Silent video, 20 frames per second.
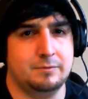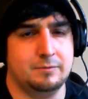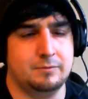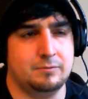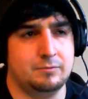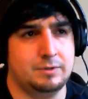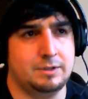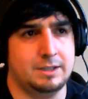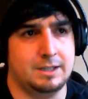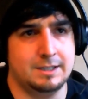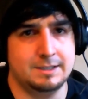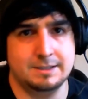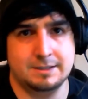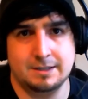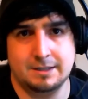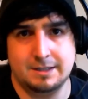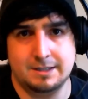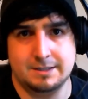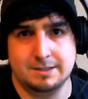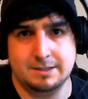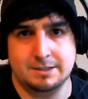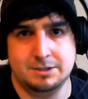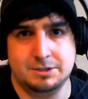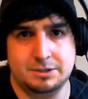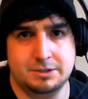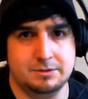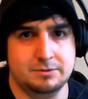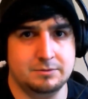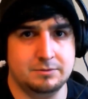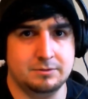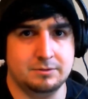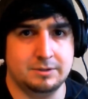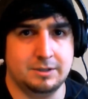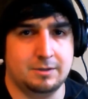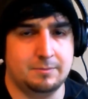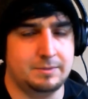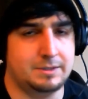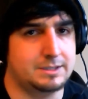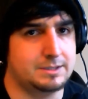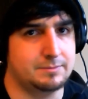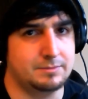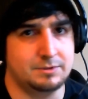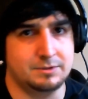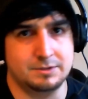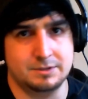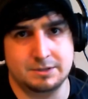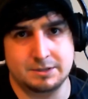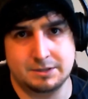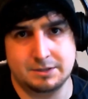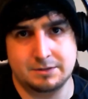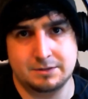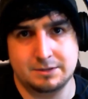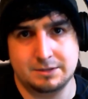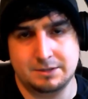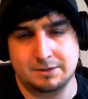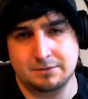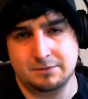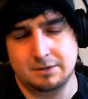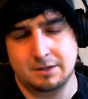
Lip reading: realizing that that's an issue, or helping someone who's not as good as you,